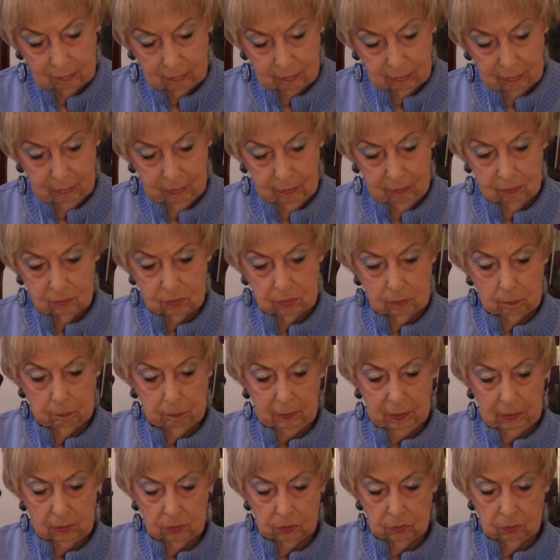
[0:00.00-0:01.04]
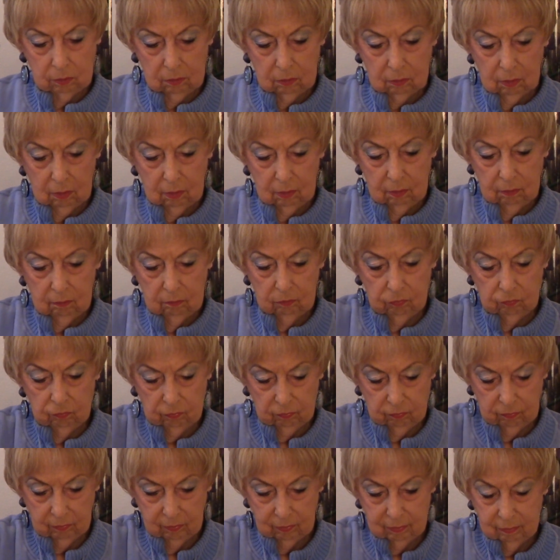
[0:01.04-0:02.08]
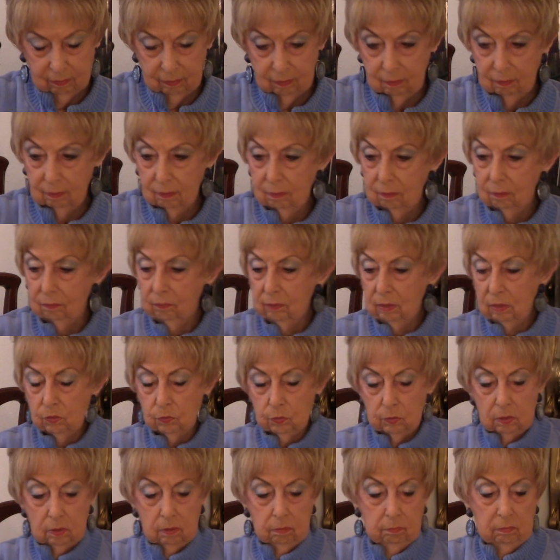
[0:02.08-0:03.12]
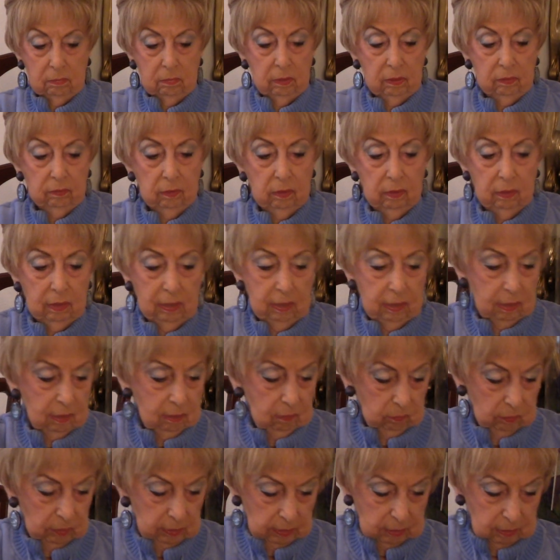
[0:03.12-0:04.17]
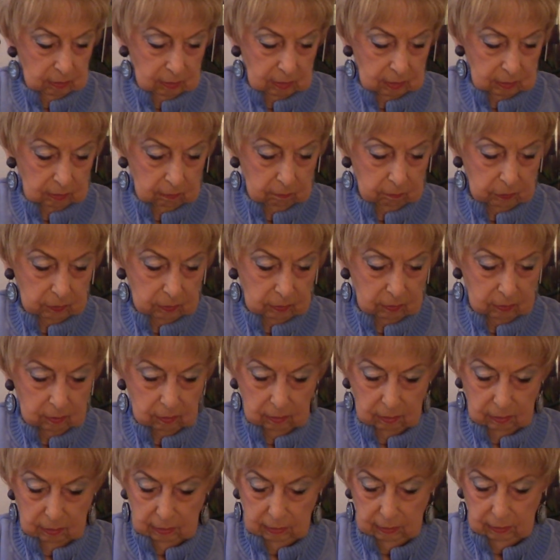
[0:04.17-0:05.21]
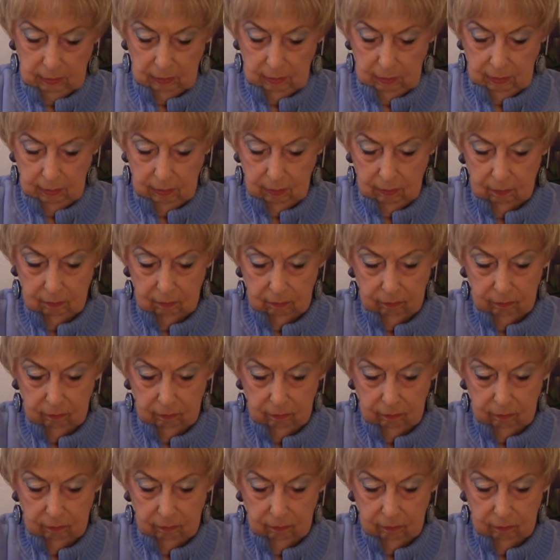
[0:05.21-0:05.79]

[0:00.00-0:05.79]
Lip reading: here's a picture of, this was Mother and Daddy. Well, here, I can put it, I take it out.